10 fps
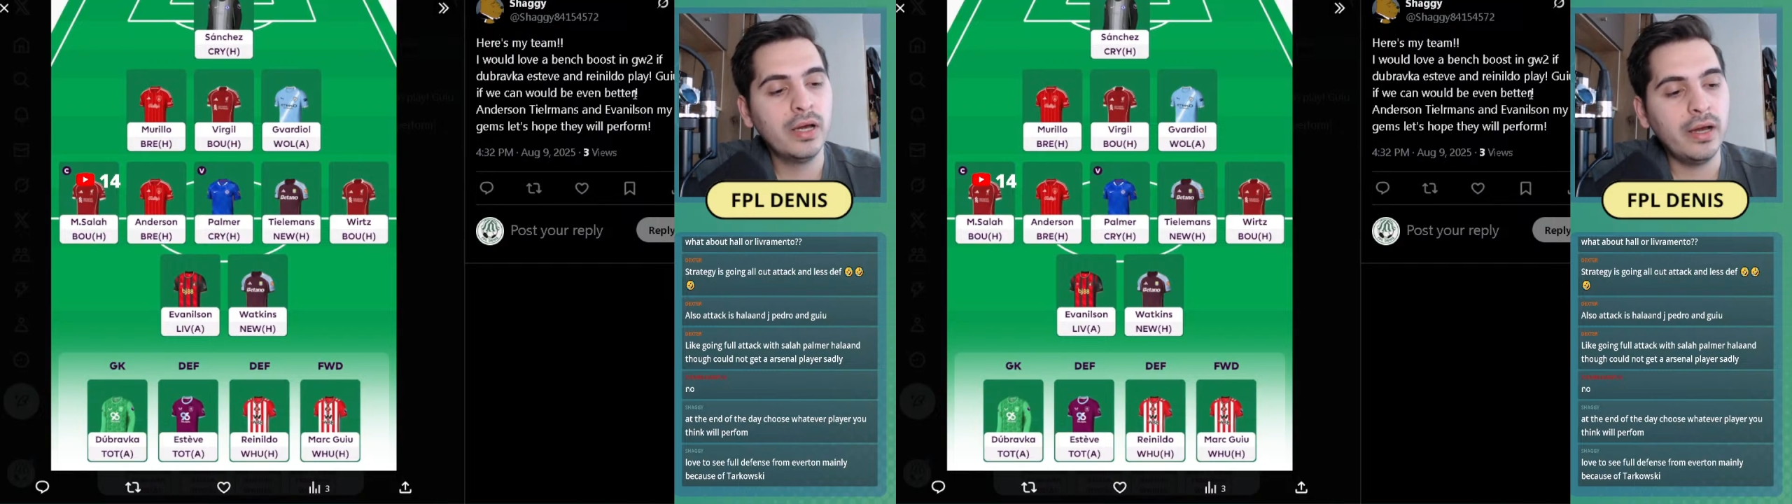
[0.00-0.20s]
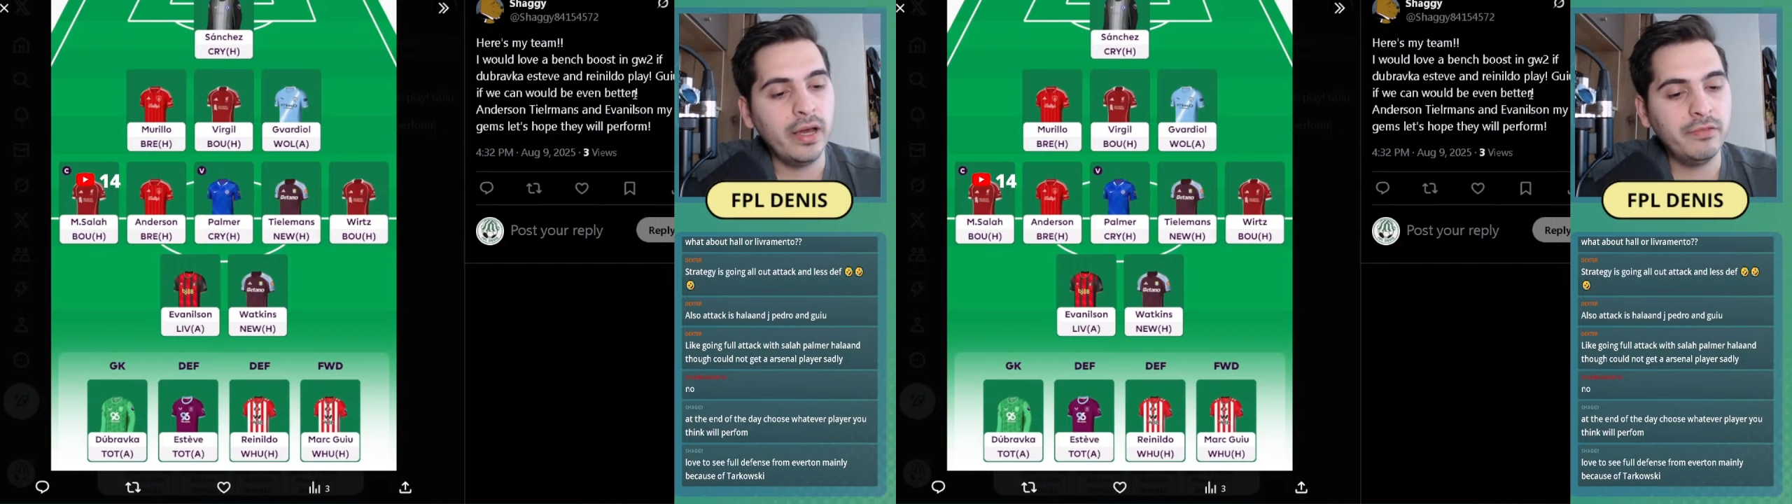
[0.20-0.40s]

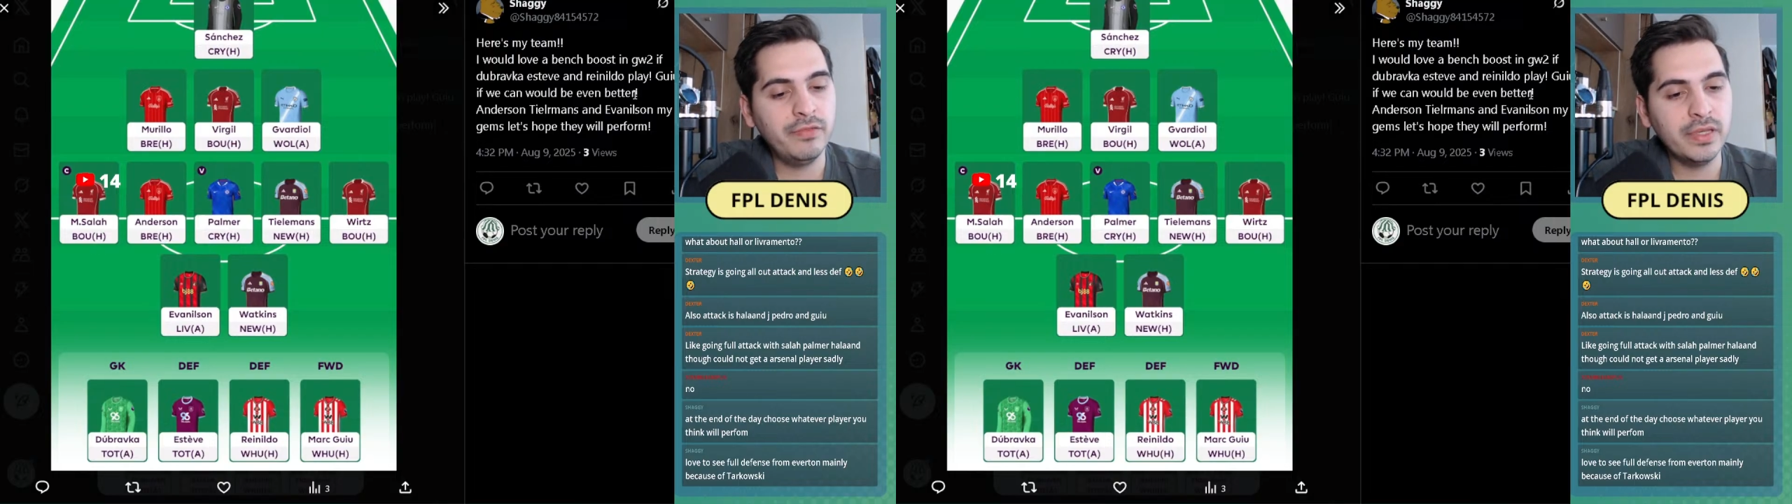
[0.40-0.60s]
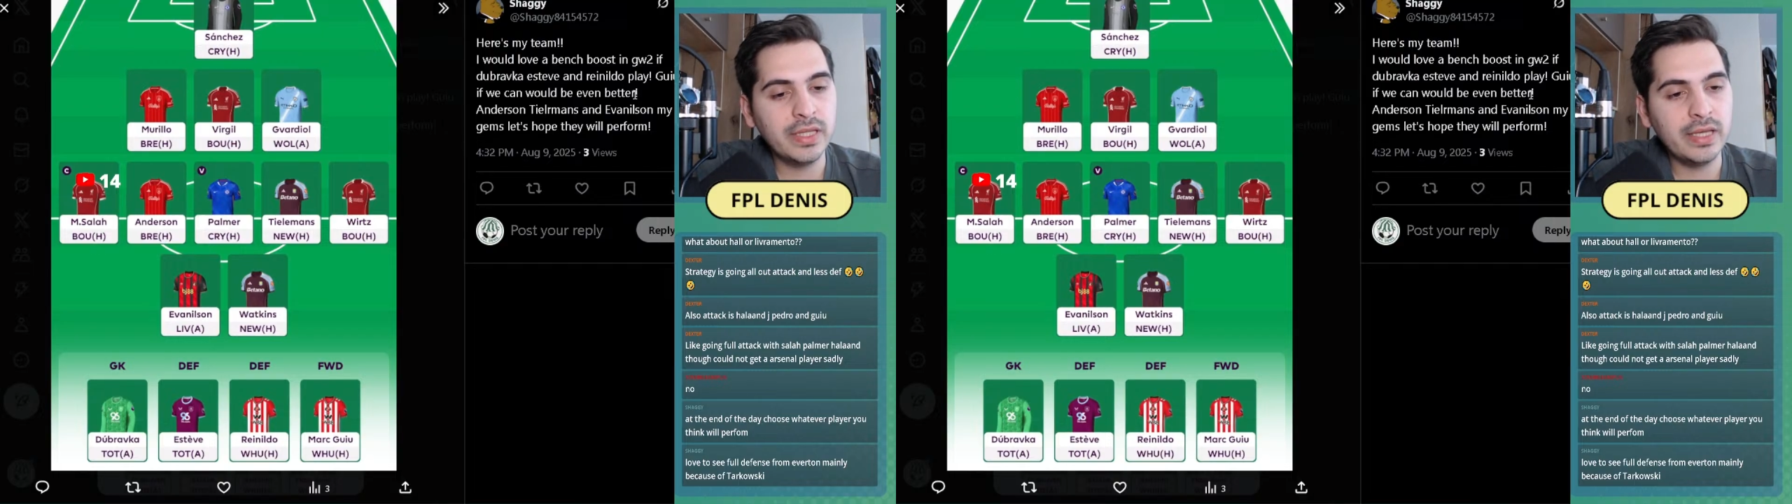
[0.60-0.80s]
I
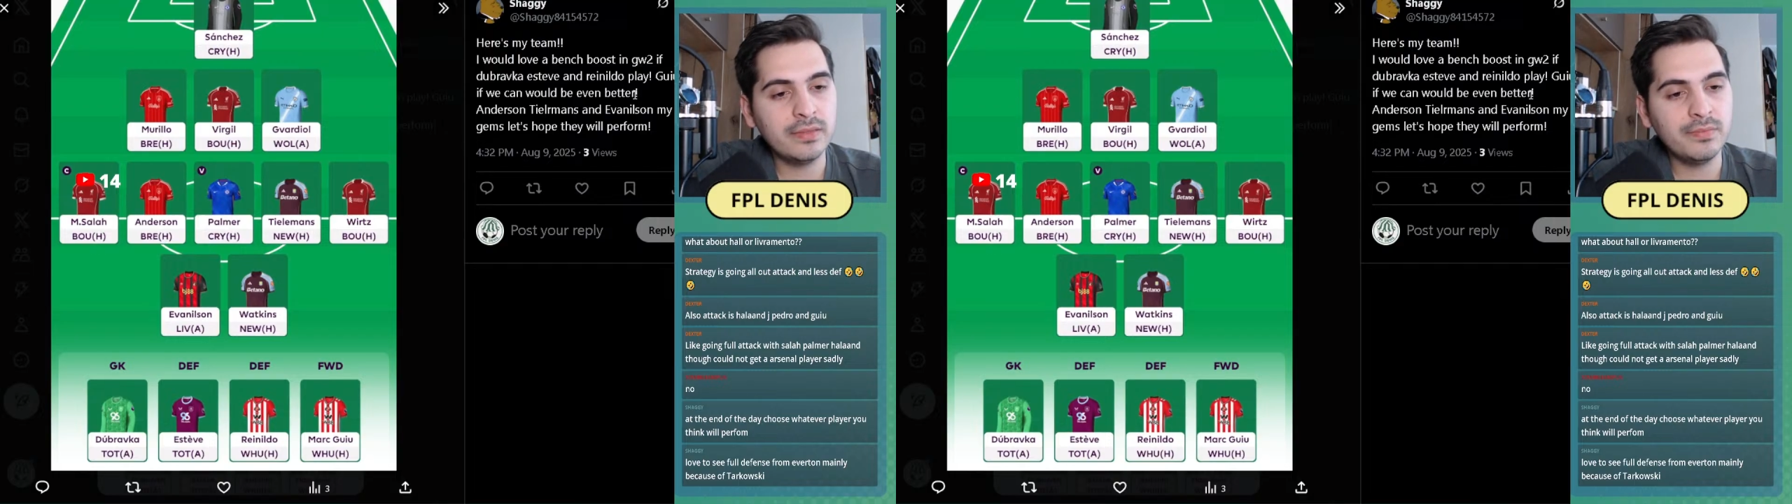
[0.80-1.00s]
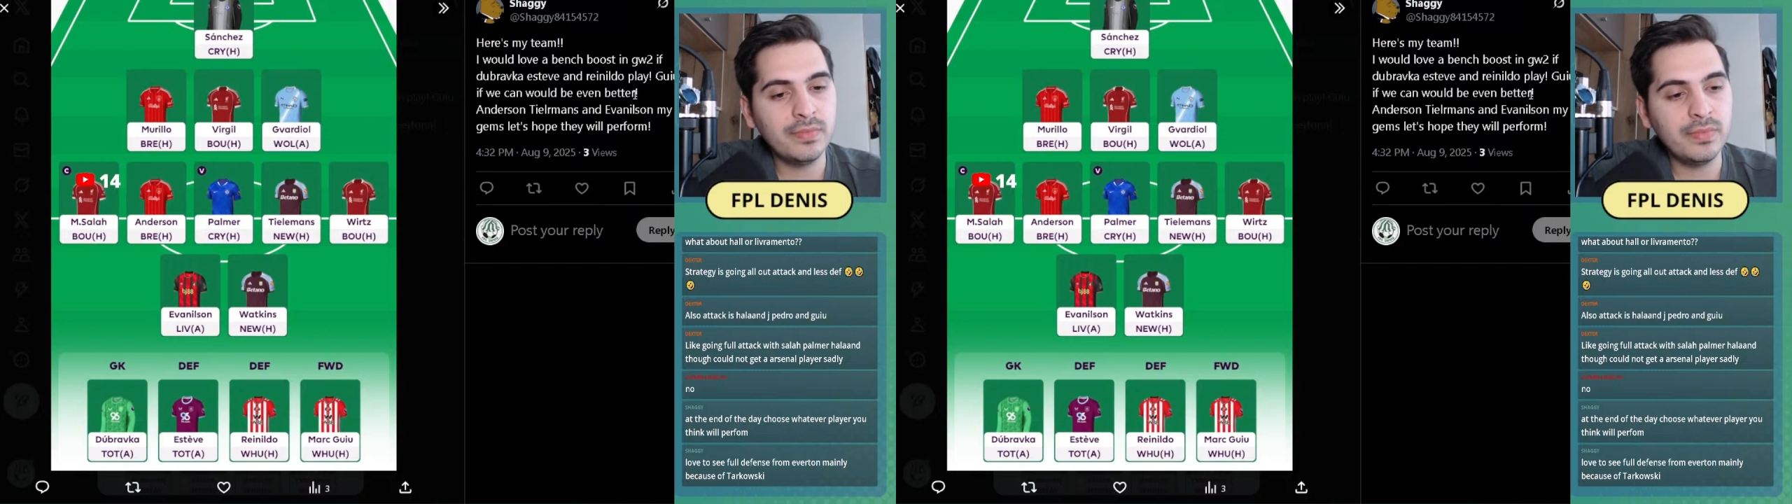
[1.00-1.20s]
think
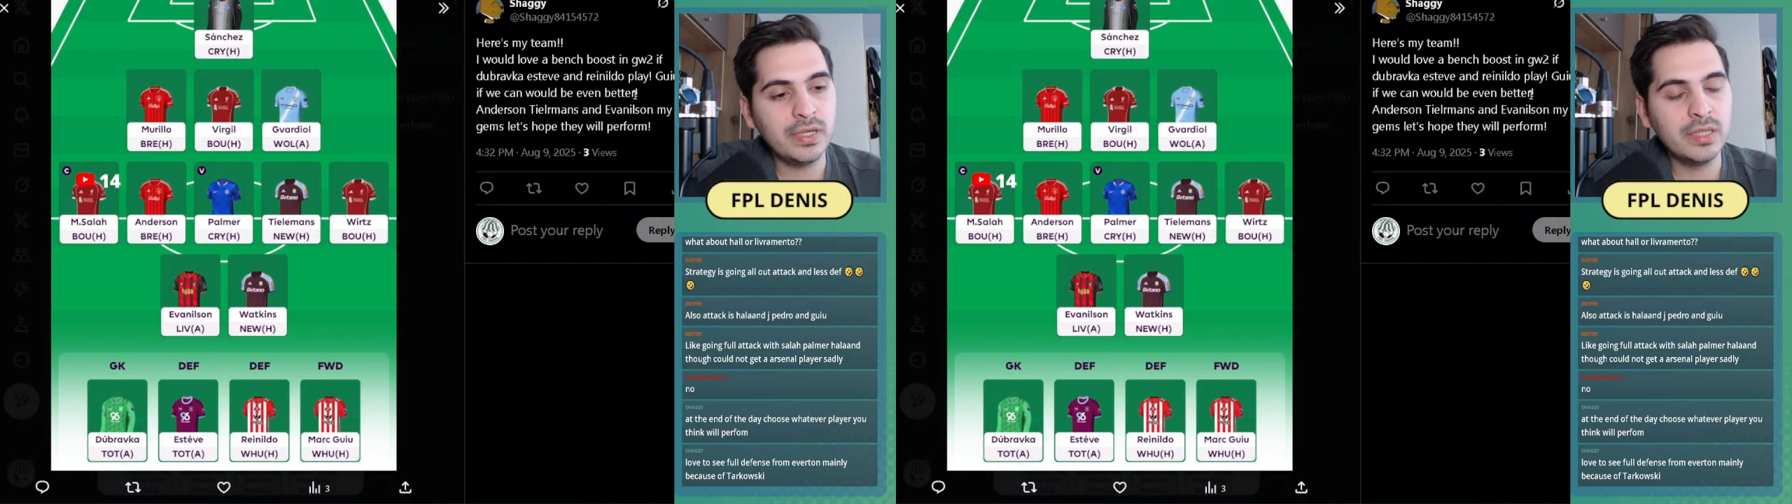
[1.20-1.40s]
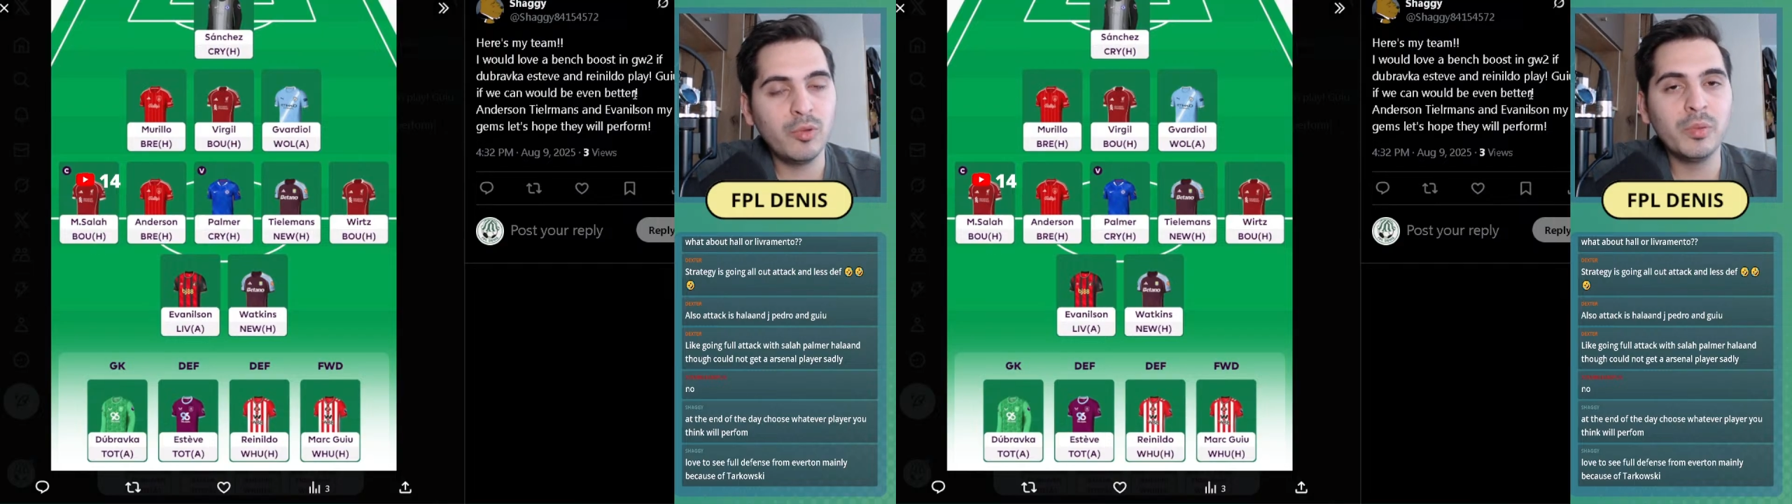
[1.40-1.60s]
that
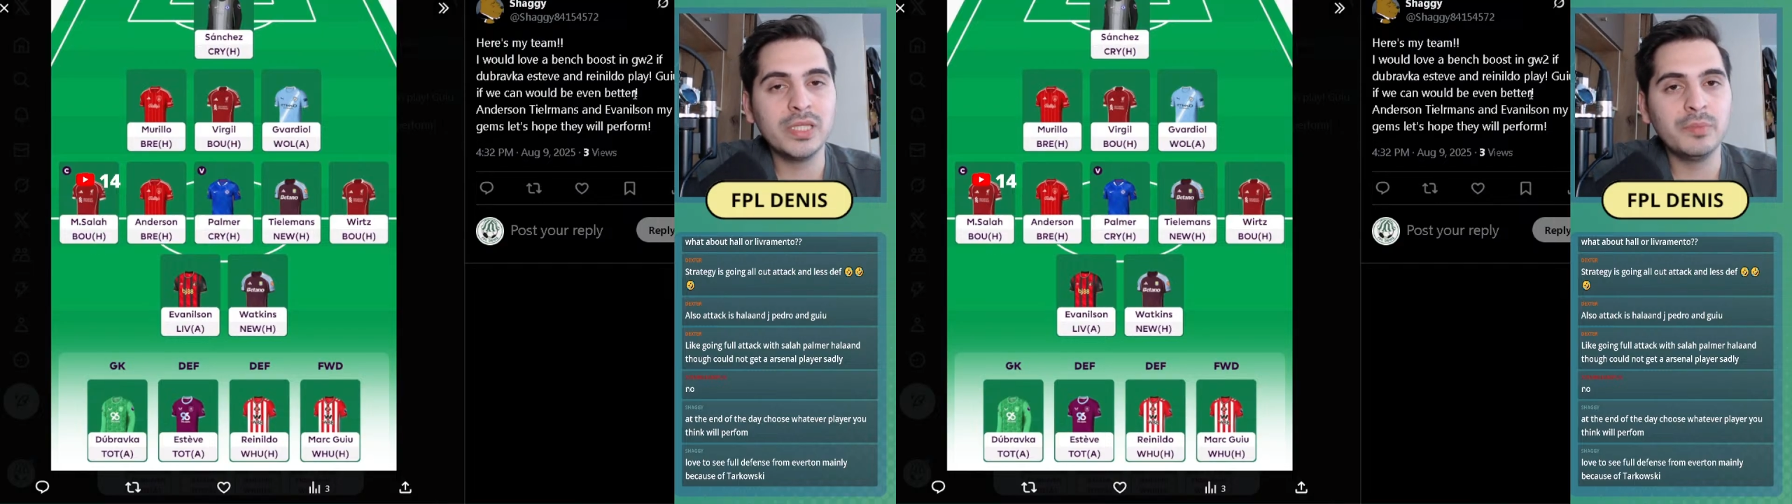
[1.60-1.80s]
at the moment